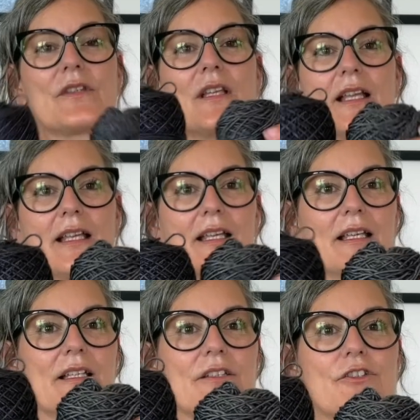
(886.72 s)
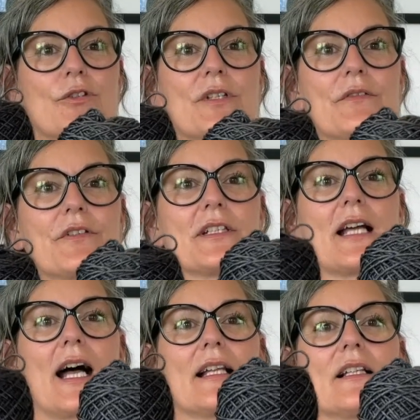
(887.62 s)
2 different
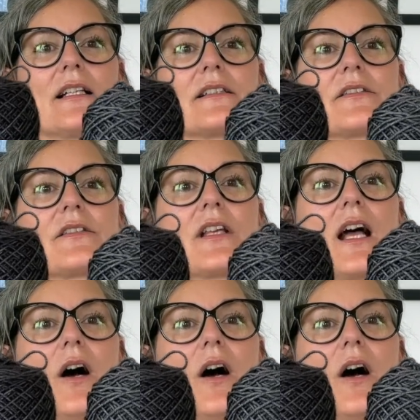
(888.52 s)
dye lots.